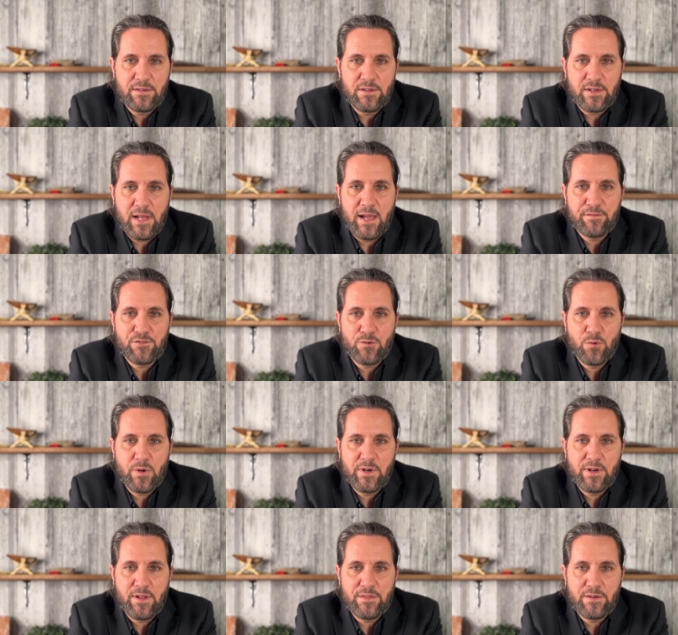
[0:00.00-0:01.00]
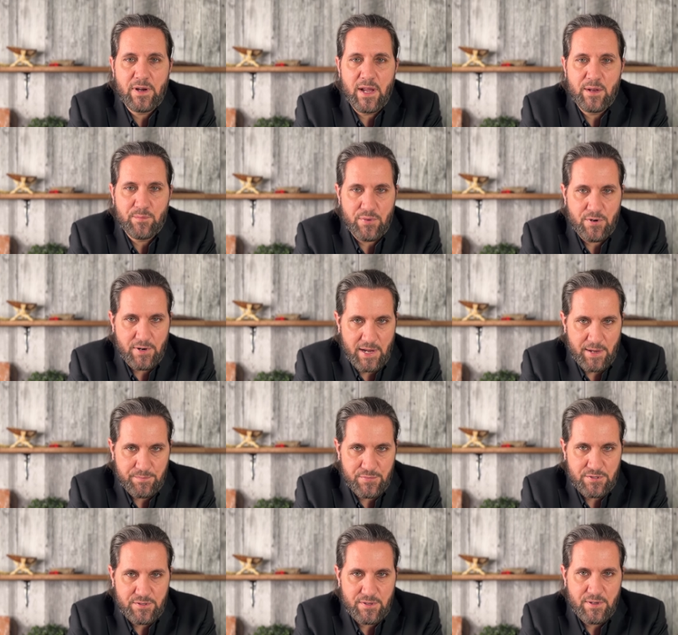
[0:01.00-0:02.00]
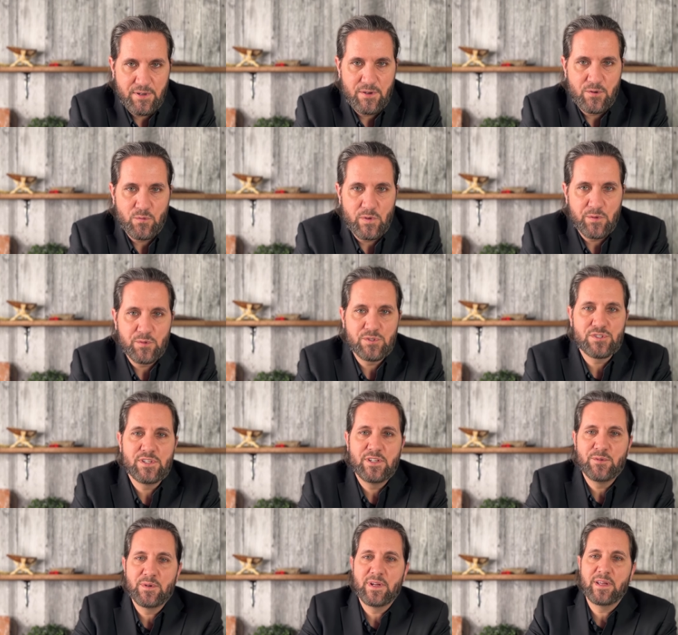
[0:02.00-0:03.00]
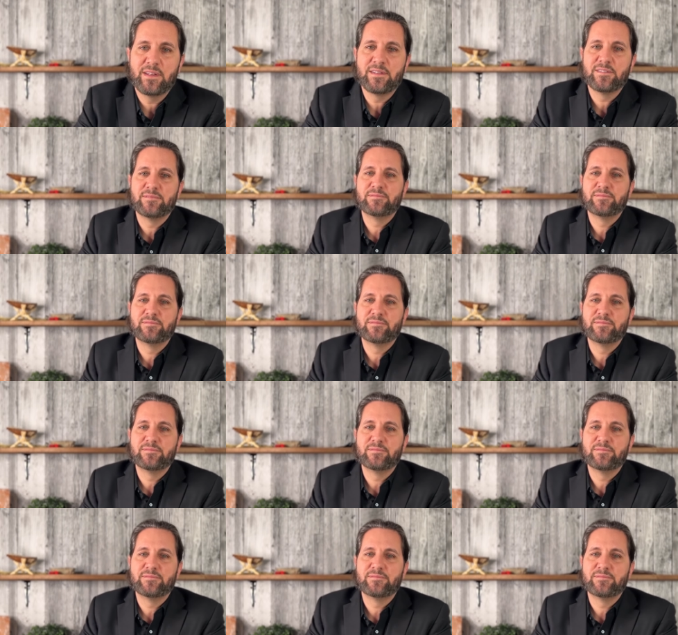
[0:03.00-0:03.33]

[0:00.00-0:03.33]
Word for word: look after one another, and perhaps we will see you again.